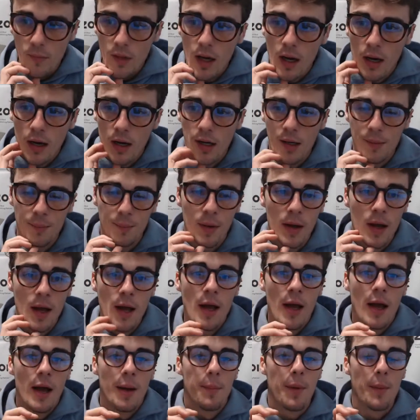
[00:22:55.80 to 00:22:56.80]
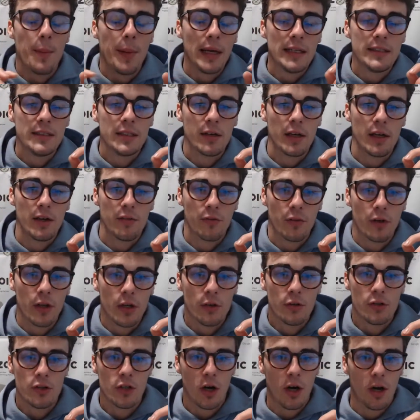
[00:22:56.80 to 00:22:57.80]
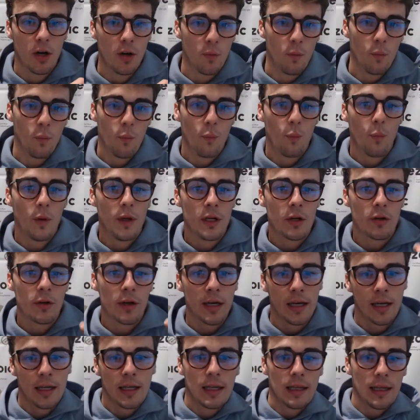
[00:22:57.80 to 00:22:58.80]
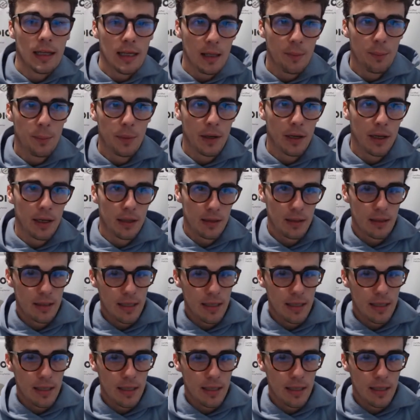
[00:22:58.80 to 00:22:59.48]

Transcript: But basically for you, John, when you're in Leap in the